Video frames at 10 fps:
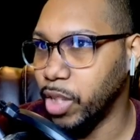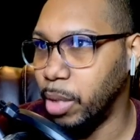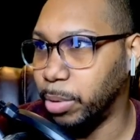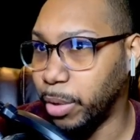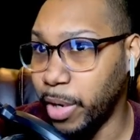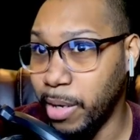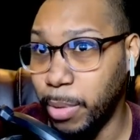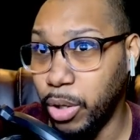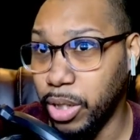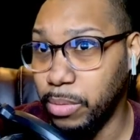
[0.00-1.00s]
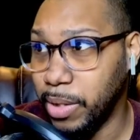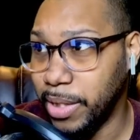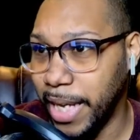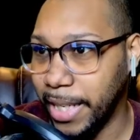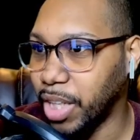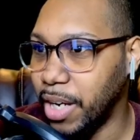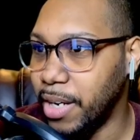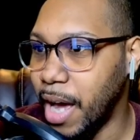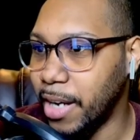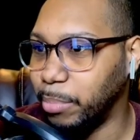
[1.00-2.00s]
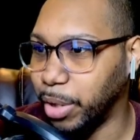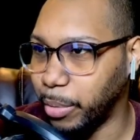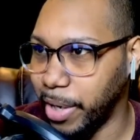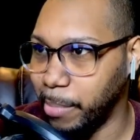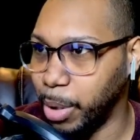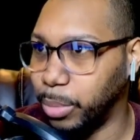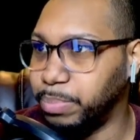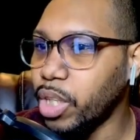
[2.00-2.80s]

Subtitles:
Obliterating Bolt? Dang it. Not an Obliterating Bolt.